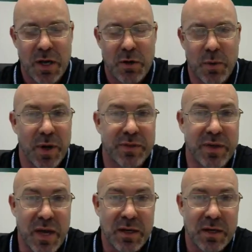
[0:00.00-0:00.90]
We want to
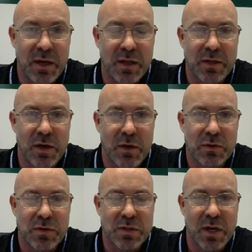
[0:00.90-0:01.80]
thank
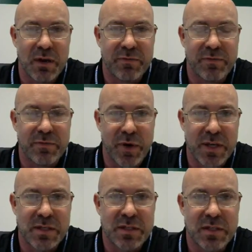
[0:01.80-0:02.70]
those
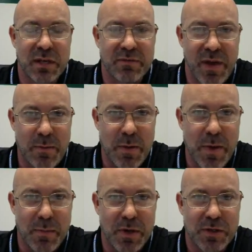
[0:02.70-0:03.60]
friends and family
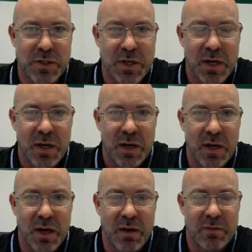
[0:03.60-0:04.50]
members
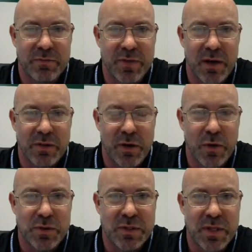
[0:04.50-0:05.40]
of
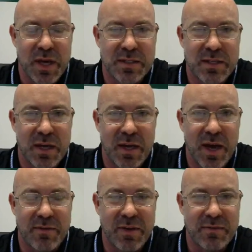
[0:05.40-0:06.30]
those that
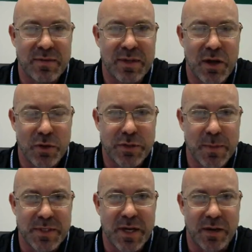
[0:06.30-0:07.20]
have given the
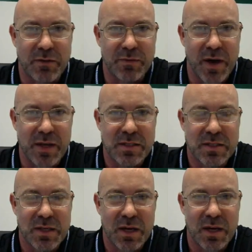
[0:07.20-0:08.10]
ultimate sacrifice